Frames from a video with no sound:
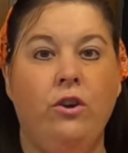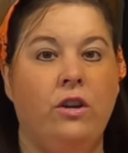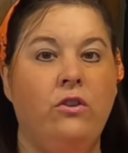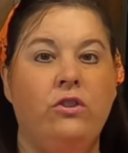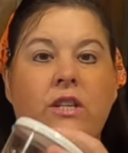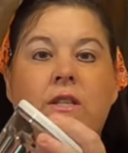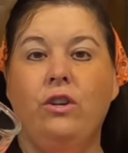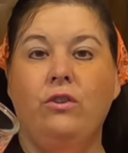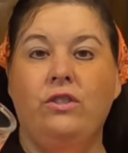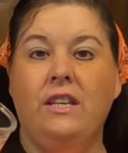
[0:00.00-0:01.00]
you can use you
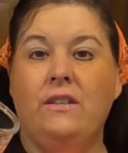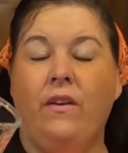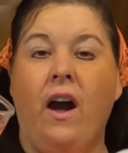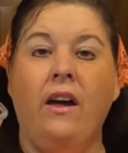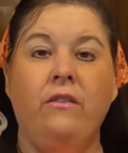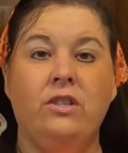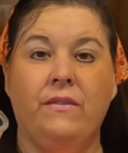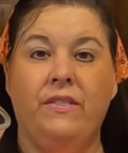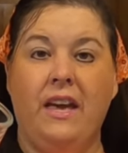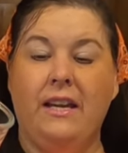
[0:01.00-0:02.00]
can use these for hundreds
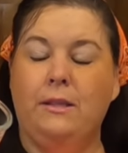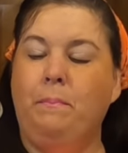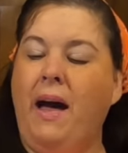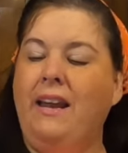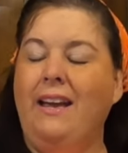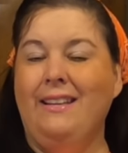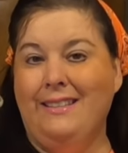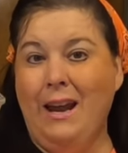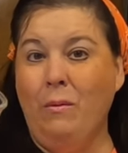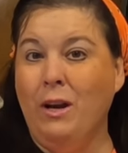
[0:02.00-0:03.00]
of things, but
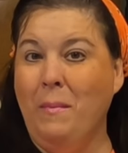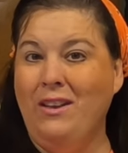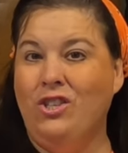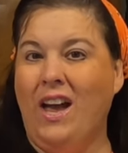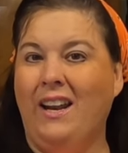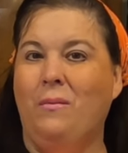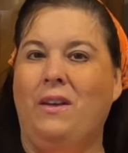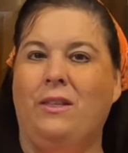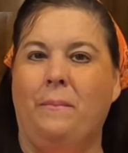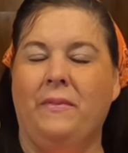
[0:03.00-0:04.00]
today we're going to make jelly
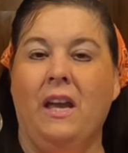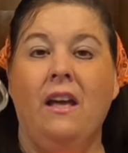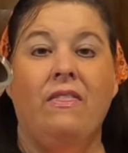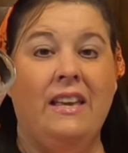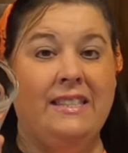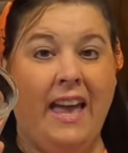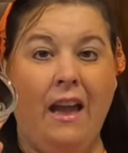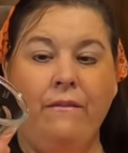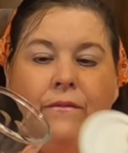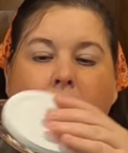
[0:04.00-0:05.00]
with them. These
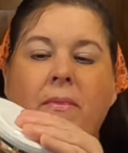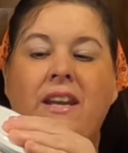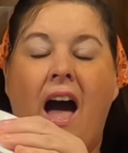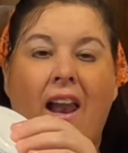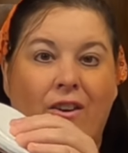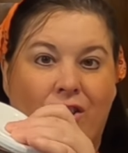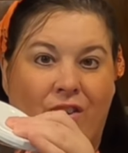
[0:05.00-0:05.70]
came from the Dollar